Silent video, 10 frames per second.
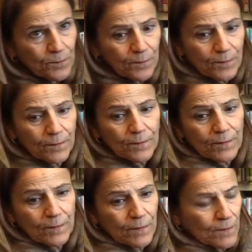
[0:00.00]

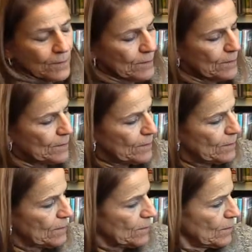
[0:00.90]

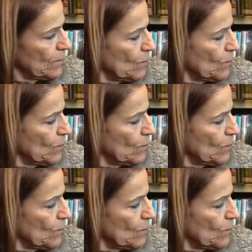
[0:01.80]
Nobody speaks.